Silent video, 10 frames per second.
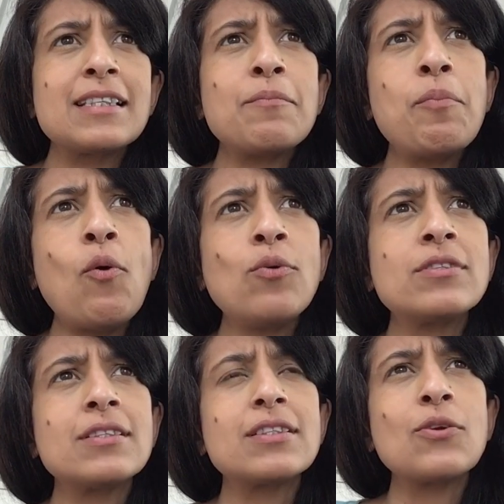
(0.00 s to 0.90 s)

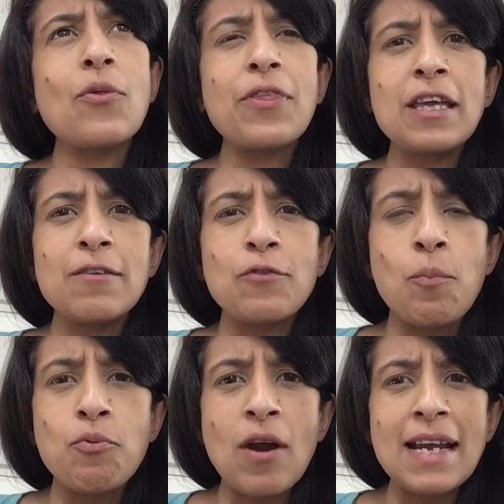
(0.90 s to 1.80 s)
important to not think of your
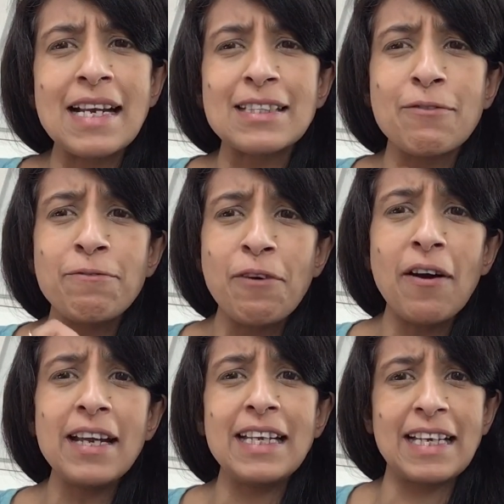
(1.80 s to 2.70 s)
brain as a
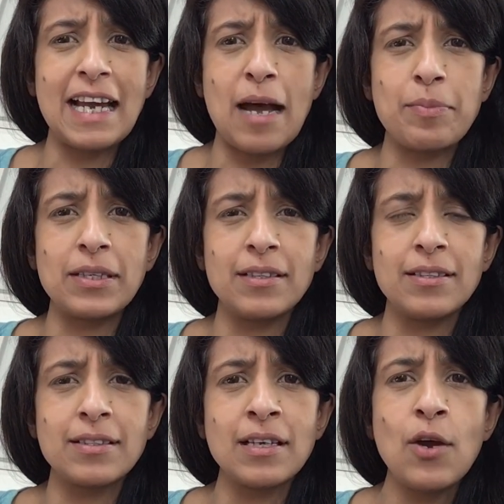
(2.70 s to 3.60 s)
filing
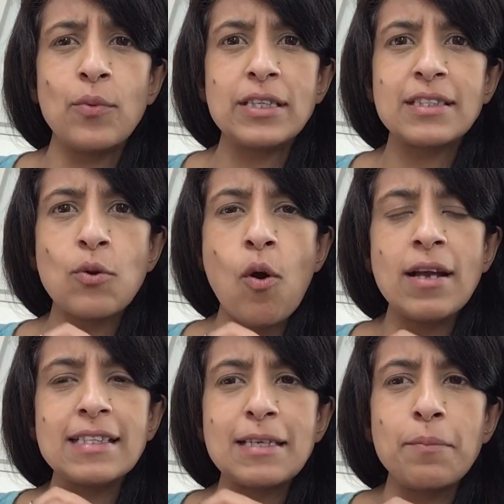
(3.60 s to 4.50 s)
cabinet, which is quite
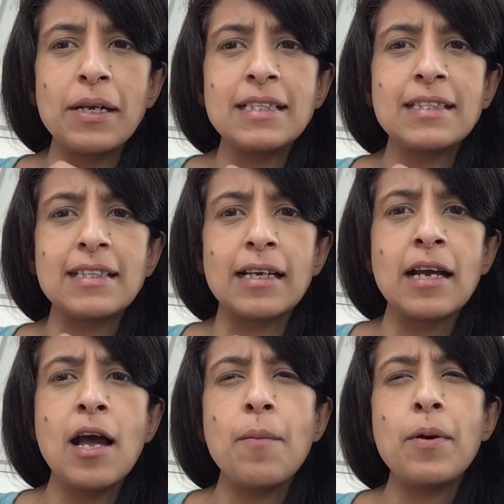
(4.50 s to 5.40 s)
simplistic,
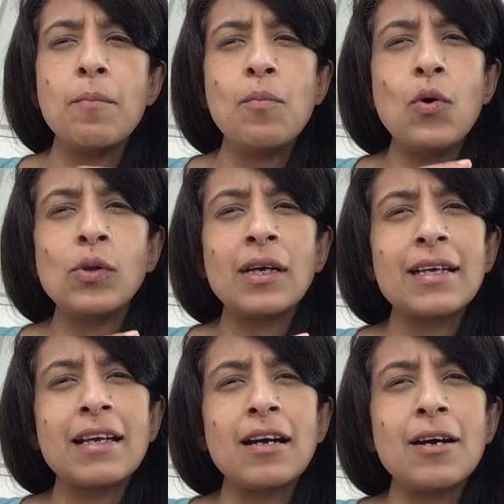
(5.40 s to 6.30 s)
but more
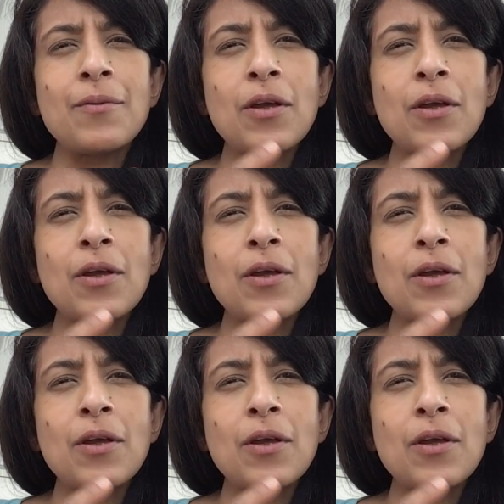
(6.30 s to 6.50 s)
like a